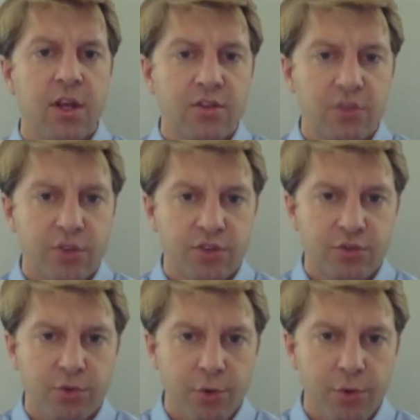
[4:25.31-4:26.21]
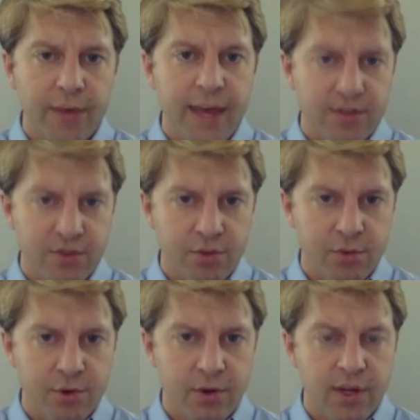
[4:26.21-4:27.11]
to control that
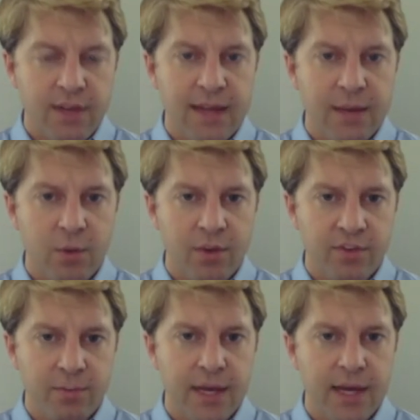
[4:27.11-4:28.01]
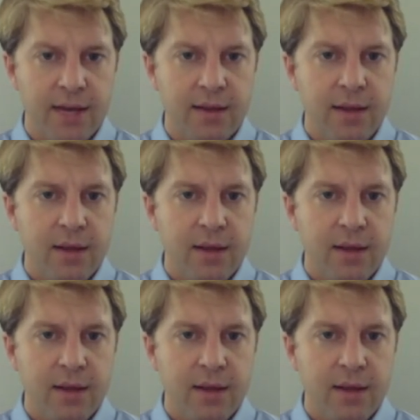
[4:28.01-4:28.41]
tumor in that one spot?